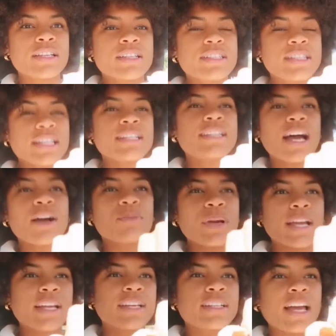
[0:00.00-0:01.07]
did not
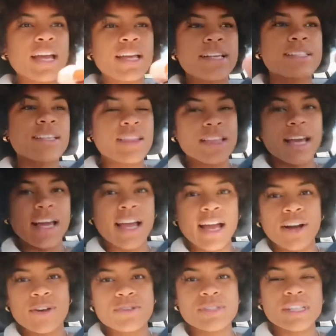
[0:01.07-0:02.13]
recognize that
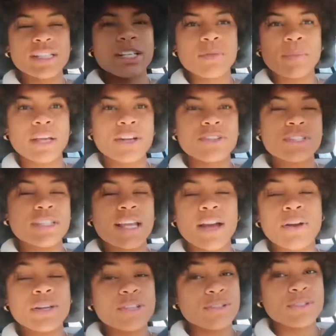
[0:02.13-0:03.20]
house in comparison to
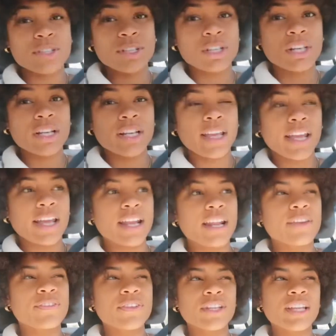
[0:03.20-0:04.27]
how it used to look. And I
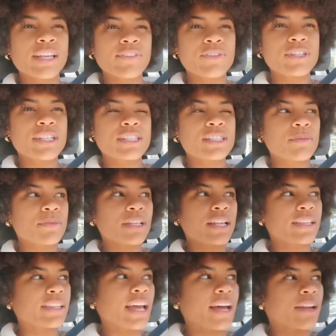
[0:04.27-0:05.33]
feel like if we did something
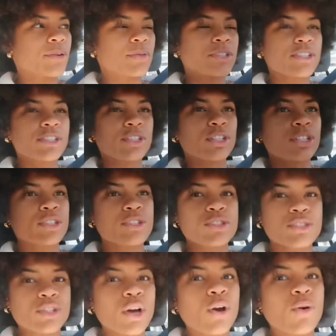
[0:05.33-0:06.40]
like that, it would just look
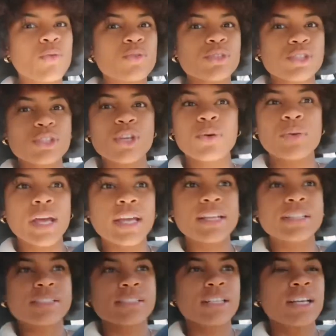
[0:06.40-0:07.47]
so, so
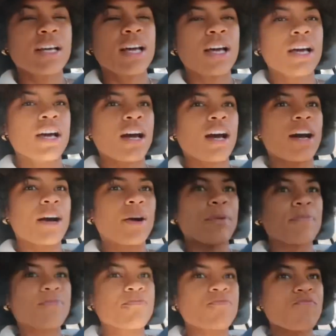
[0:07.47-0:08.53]
nice.
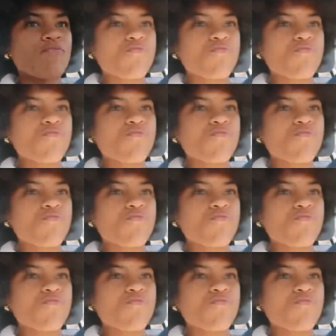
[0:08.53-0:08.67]
Um,